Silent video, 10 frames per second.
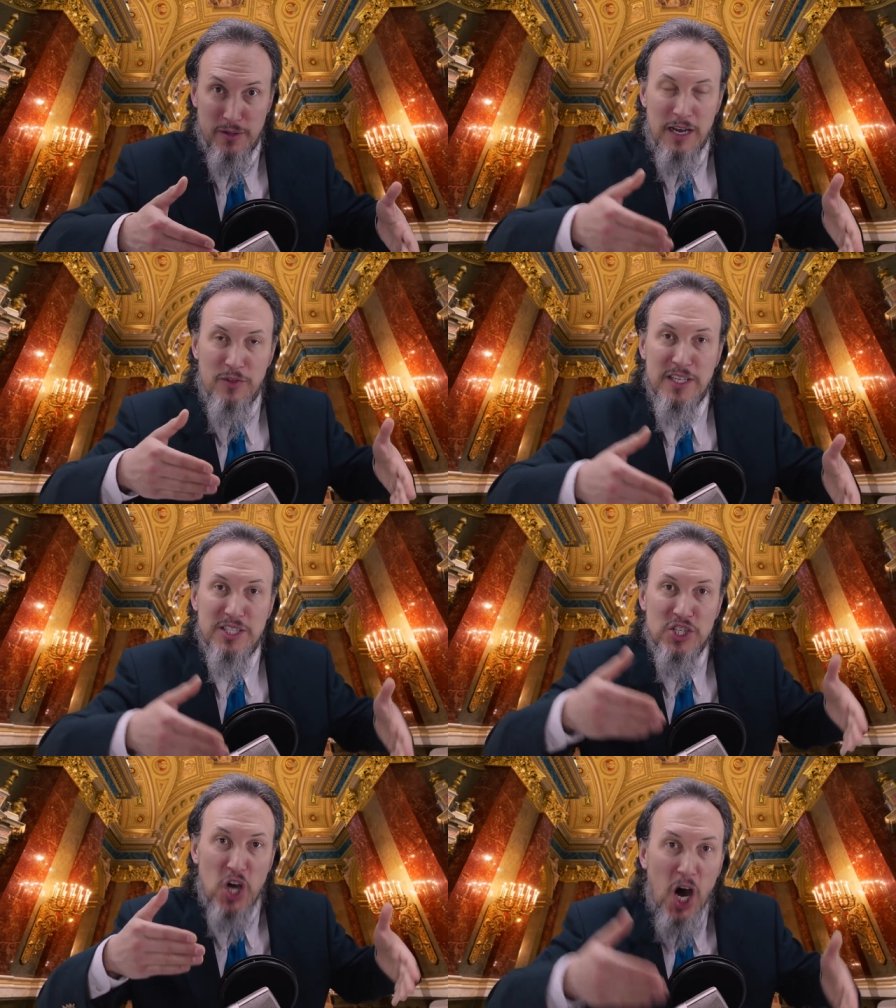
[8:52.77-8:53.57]
And
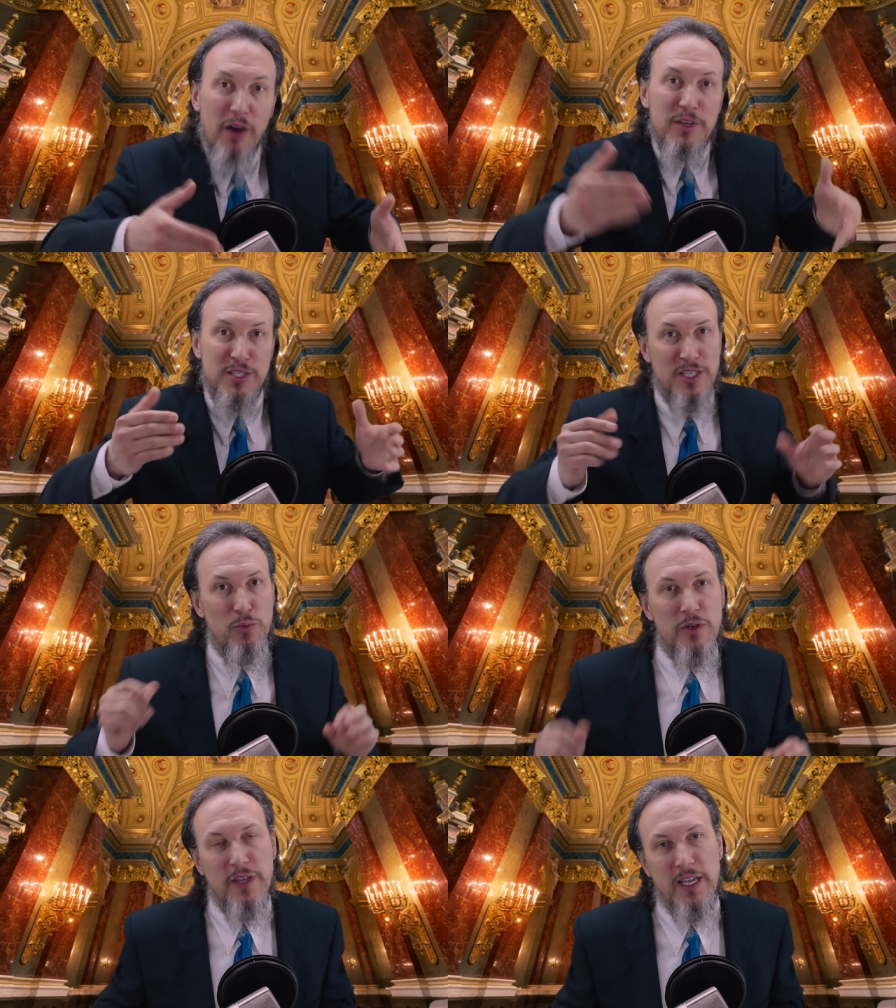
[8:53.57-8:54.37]
this is obviously
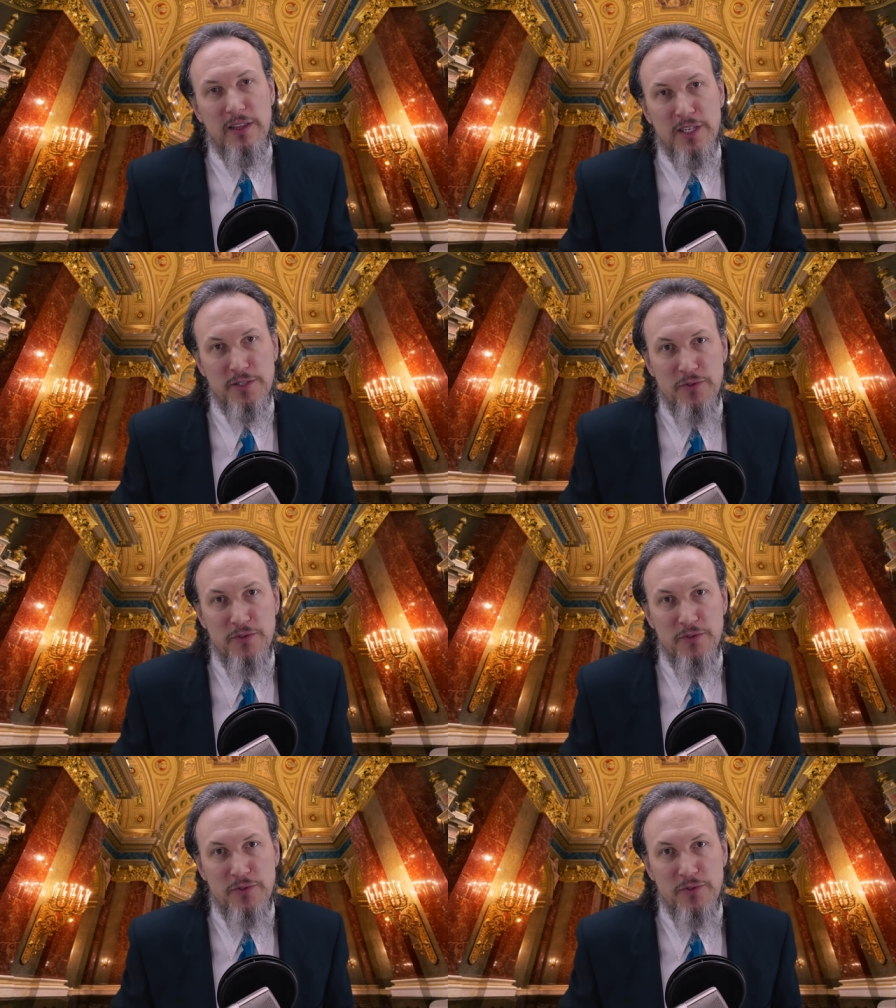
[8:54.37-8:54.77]
where they get this